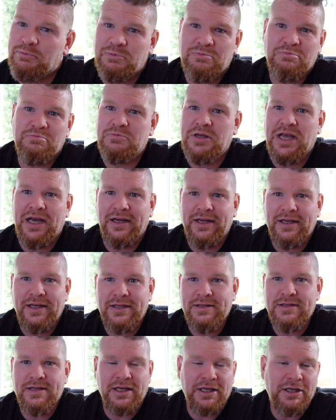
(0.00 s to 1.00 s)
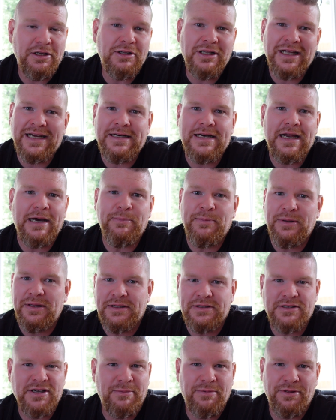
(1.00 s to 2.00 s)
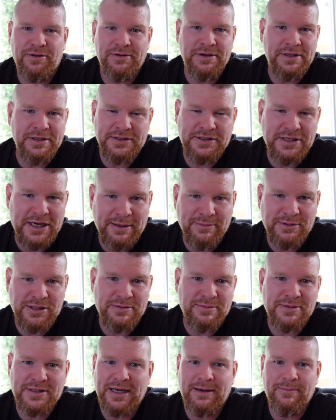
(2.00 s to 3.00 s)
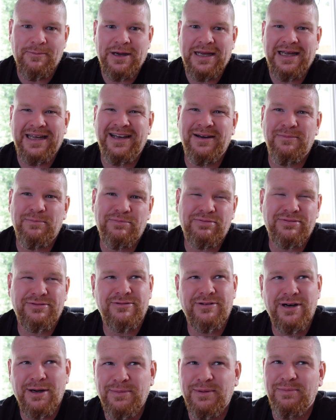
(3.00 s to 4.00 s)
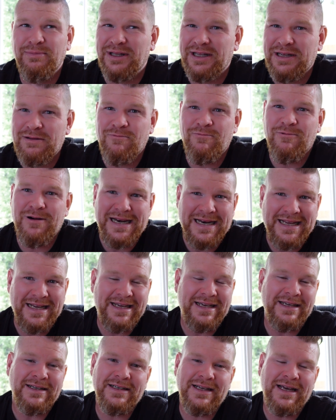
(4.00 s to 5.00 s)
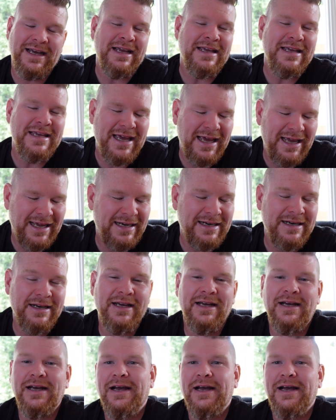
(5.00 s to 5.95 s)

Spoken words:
He'll end up in the top 3 of the championship somewhere, probably winning it again,